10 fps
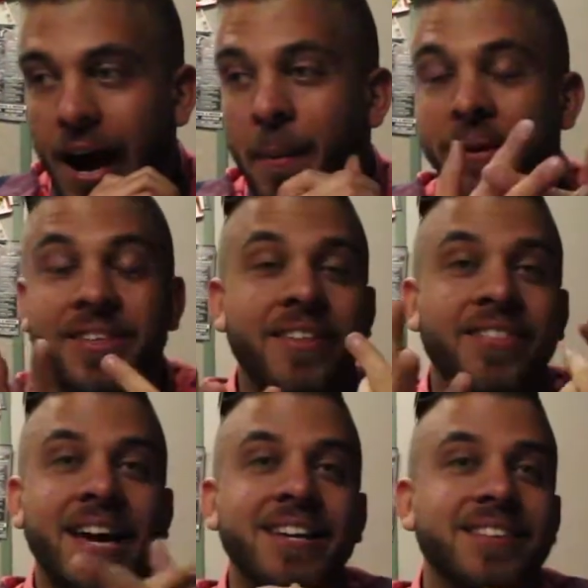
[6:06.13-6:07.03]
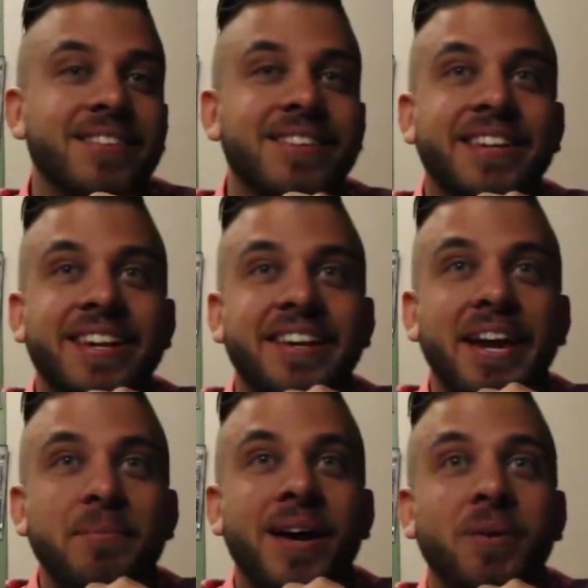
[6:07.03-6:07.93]
That
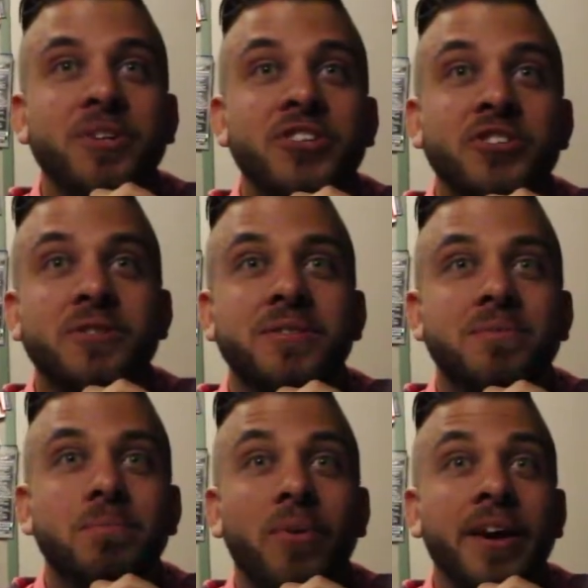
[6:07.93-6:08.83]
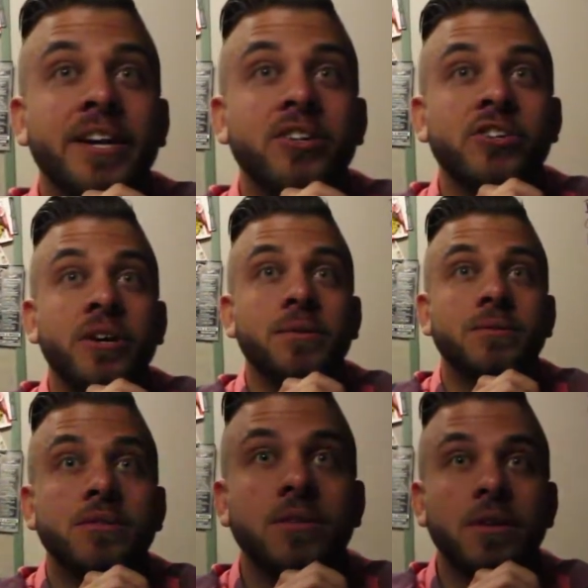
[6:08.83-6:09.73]
came down to just playing
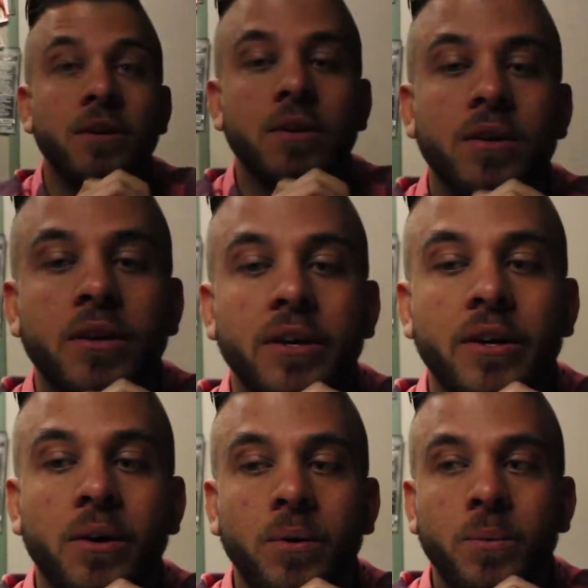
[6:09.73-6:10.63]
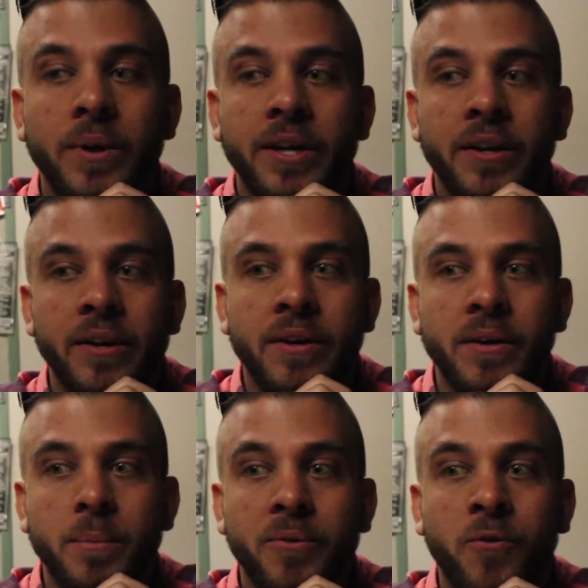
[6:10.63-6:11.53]
shows.
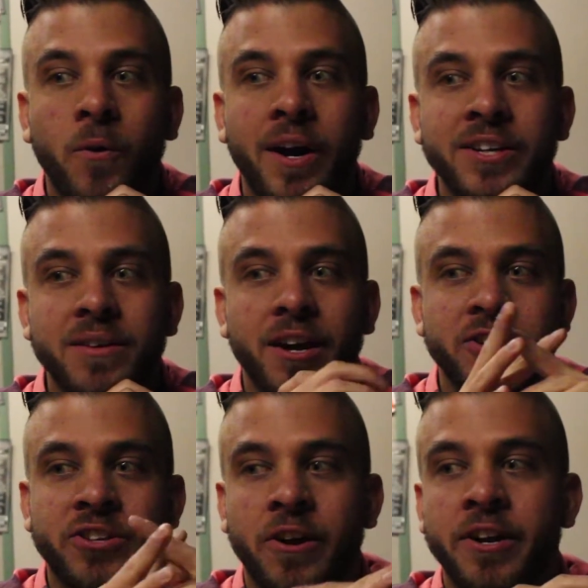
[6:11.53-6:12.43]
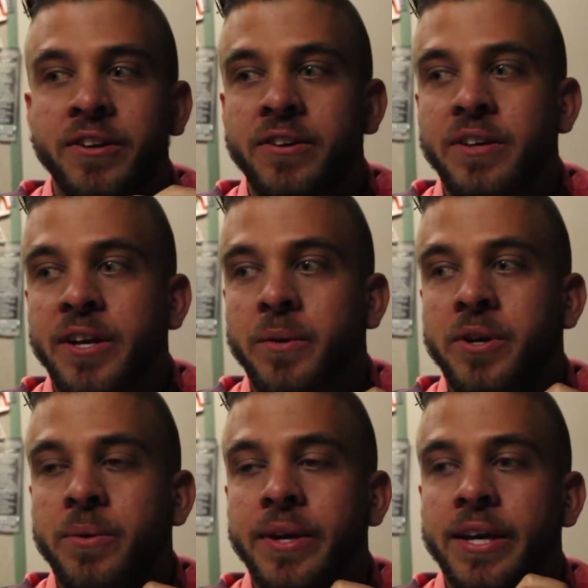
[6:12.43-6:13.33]
Before I started,
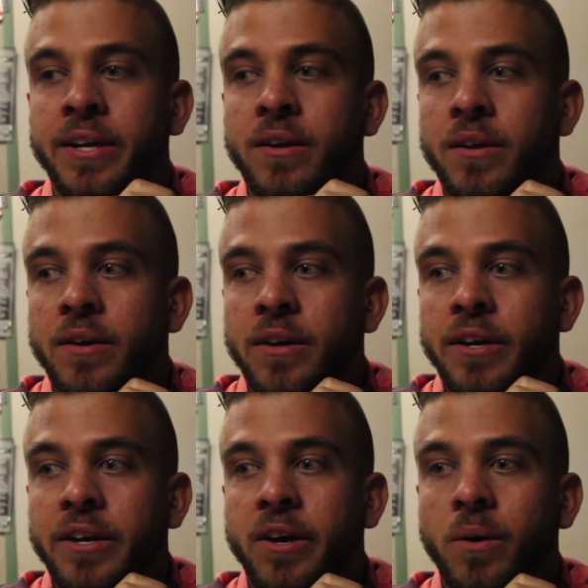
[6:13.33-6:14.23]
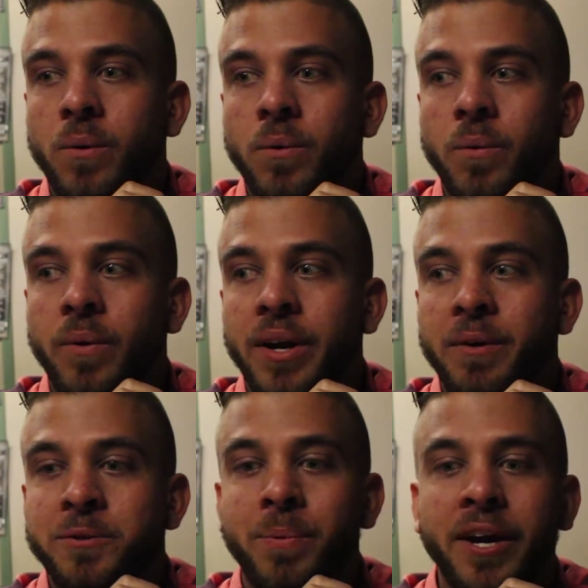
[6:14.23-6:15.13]
doing it, when I
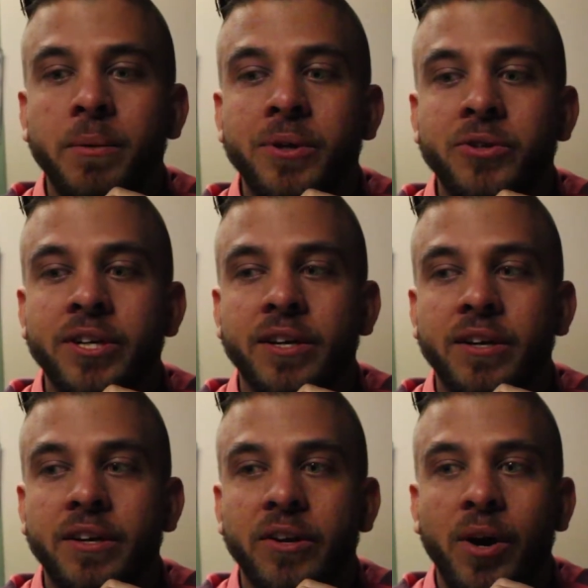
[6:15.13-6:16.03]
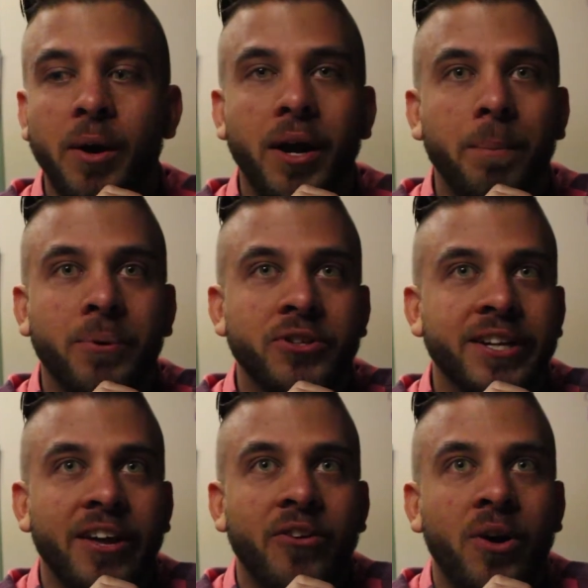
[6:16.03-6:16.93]
was playing music, I'd put
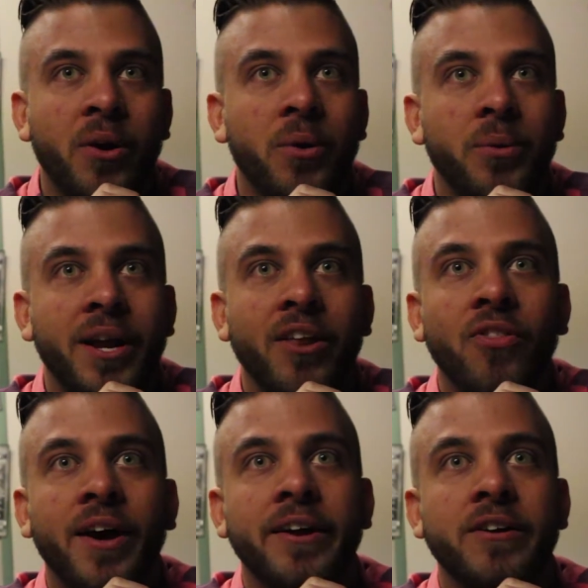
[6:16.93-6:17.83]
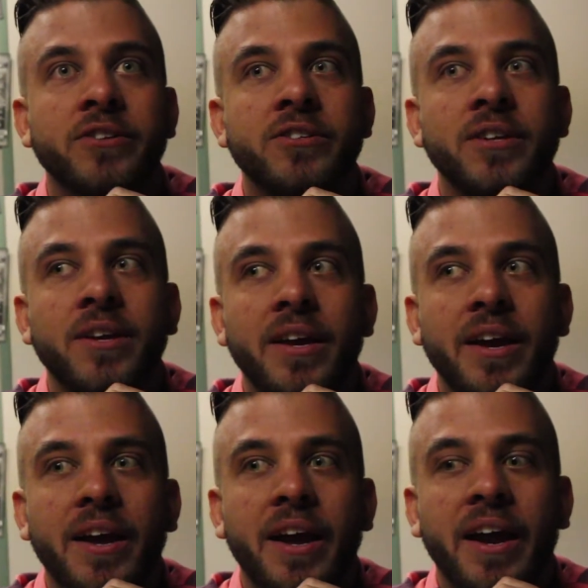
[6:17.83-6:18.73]
together our own headliners,
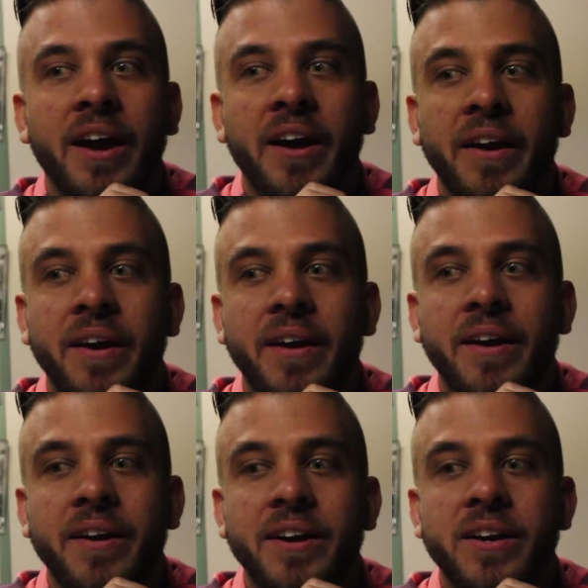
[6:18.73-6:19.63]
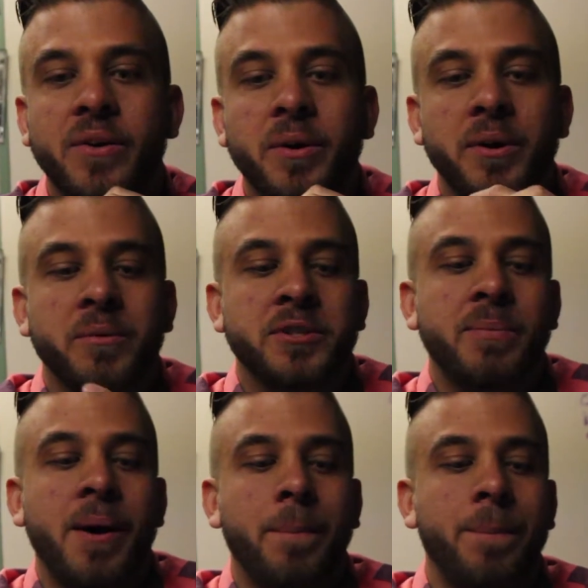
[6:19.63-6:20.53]
and it was
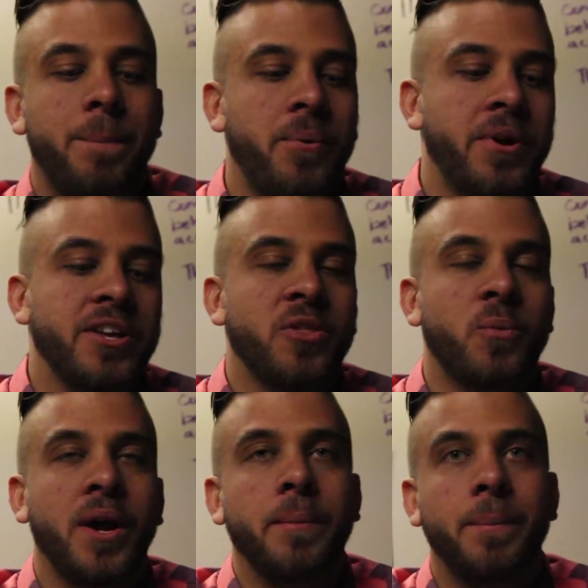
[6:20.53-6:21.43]
about putting the right